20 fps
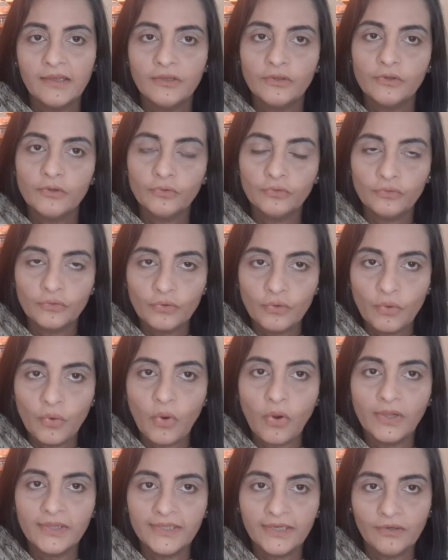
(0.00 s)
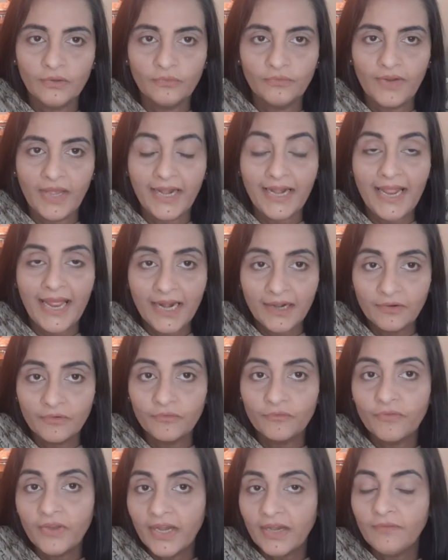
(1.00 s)
You should know all that you've done. And
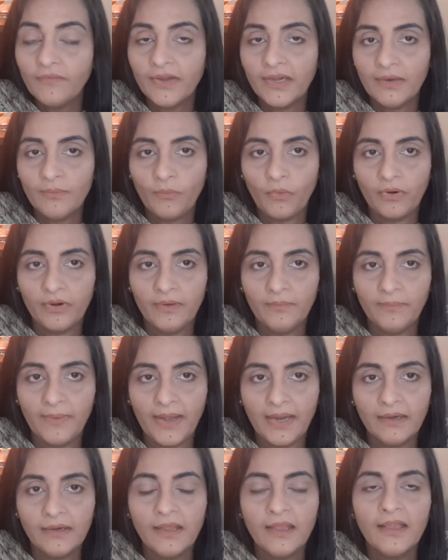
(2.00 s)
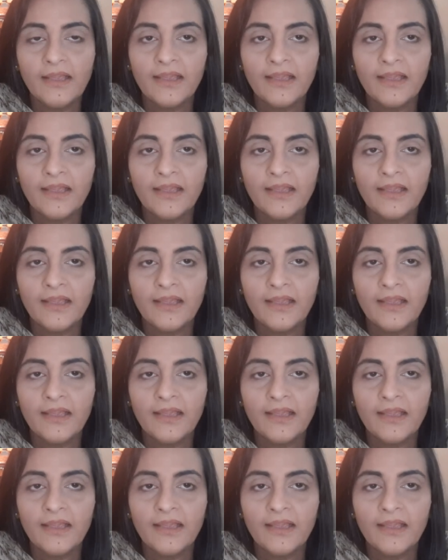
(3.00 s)
very, very important part,